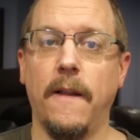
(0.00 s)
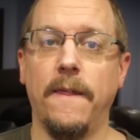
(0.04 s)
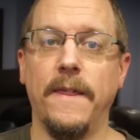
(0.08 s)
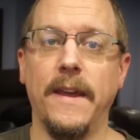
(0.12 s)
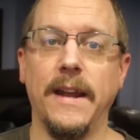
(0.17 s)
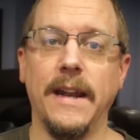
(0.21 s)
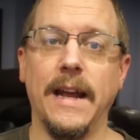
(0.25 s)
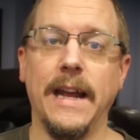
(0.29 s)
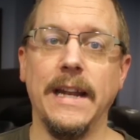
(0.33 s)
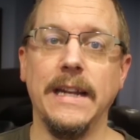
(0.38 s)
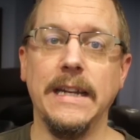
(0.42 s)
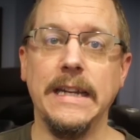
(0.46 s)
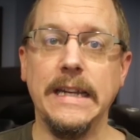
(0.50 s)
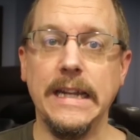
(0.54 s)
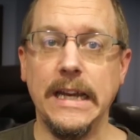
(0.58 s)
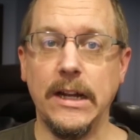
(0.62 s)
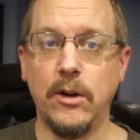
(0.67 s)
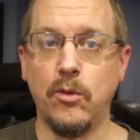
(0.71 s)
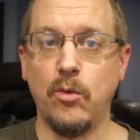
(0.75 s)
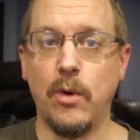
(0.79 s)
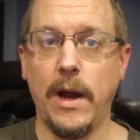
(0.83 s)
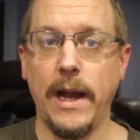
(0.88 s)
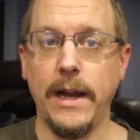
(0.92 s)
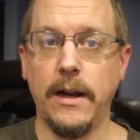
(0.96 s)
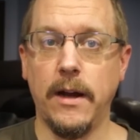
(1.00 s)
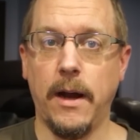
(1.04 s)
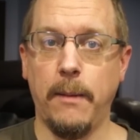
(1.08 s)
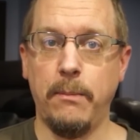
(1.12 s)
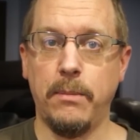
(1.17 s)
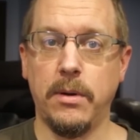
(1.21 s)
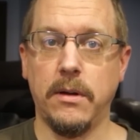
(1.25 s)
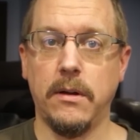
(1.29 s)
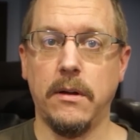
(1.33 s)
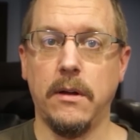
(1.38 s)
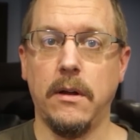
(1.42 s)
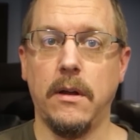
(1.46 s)
then I did write
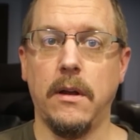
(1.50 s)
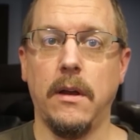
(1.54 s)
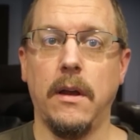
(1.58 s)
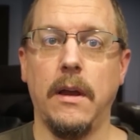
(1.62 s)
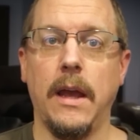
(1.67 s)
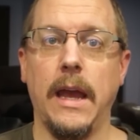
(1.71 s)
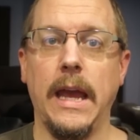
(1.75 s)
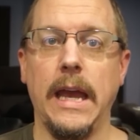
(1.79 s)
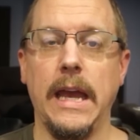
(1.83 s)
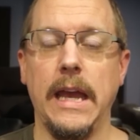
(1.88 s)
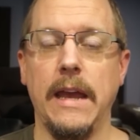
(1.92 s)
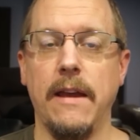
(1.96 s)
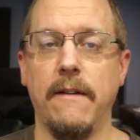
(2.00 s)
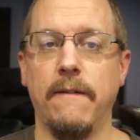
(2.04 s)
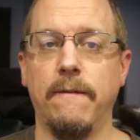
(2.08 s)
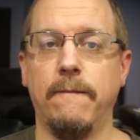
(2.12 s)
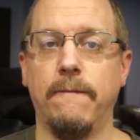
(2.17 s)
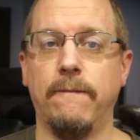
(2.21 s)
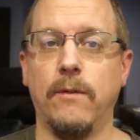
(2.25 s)
up a